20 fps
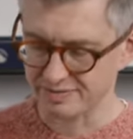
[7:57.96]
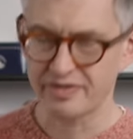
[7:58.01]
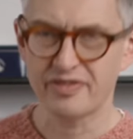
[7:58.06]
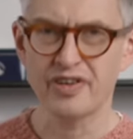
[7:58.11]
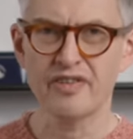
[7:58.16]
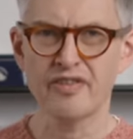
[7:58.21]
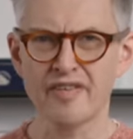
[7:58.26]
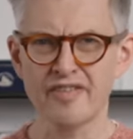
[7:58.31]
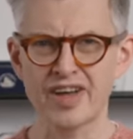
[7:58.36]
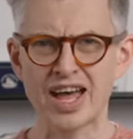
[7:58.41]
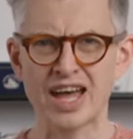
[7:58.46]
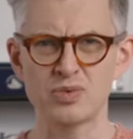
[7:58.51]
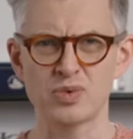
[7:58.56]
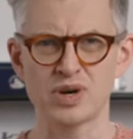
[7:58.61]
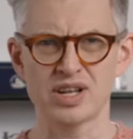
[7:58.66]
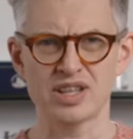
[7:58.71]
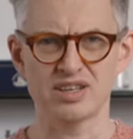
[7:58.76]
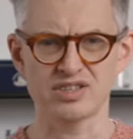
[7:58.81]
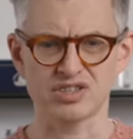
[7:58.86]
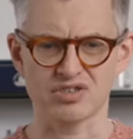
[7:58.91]
If you've ever had one
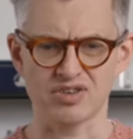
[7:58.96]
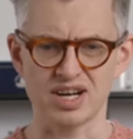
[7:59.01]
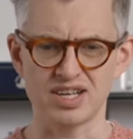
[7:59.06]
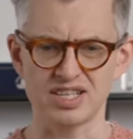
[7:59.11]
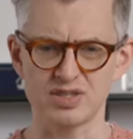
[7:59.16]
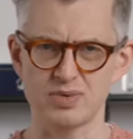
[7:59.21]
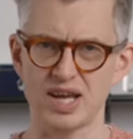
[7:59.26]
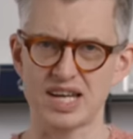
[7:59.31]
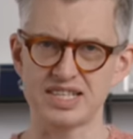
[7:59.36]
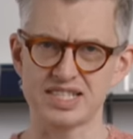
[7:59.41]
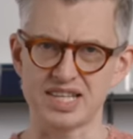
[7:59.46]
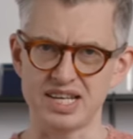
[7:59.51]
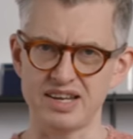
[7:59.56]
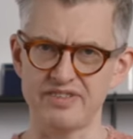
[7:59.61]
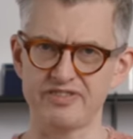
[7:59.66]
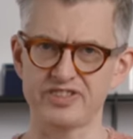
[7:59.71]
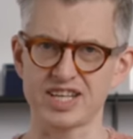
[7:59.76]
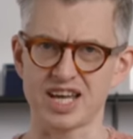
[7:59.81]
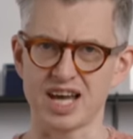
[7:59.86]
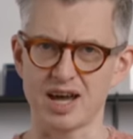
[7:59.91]
of those grinders, we had to
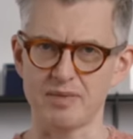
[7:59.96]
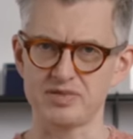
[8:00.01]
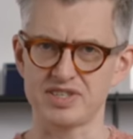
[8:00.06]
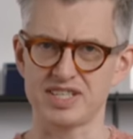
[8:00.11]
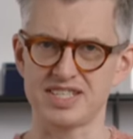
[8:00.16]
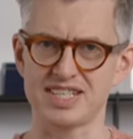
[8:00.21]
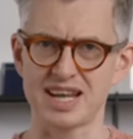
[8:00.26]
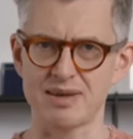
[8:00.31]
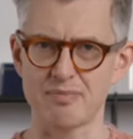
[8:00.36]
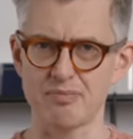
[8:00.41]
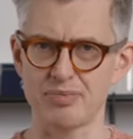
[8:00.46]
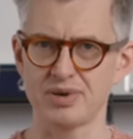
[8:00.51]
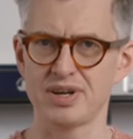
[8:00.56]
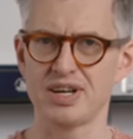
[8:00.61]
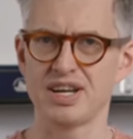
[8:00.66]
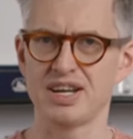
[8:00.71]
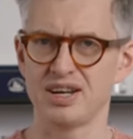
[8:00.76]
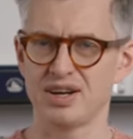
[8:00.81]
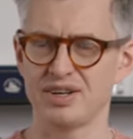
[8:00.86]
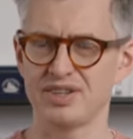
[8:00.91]
lift it up to tamp
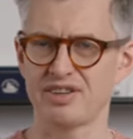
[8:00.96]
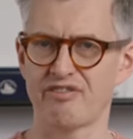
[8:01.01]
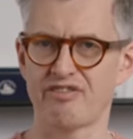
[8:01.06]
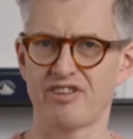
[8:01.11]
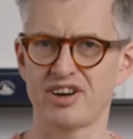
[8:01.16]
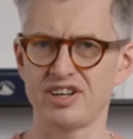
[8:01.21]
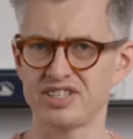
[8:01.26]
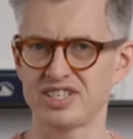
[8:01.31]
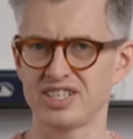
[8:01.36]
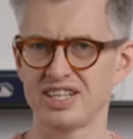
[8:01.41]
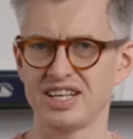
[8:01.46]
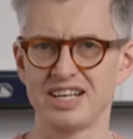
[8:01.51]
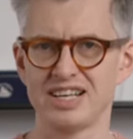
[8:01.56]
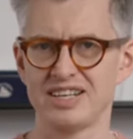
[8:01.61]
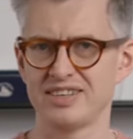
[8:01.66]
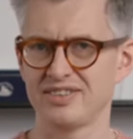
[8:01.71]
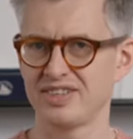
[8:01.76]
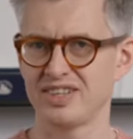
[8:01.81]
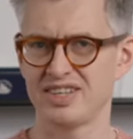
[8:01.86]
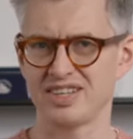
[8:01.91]
on the front,
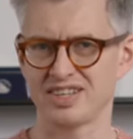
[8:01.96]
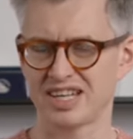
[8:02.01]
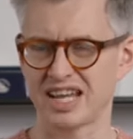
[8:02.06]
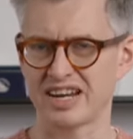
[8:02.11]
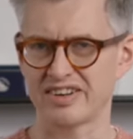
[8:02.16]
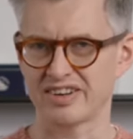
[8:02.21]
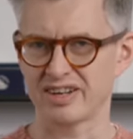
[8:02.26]
the kind of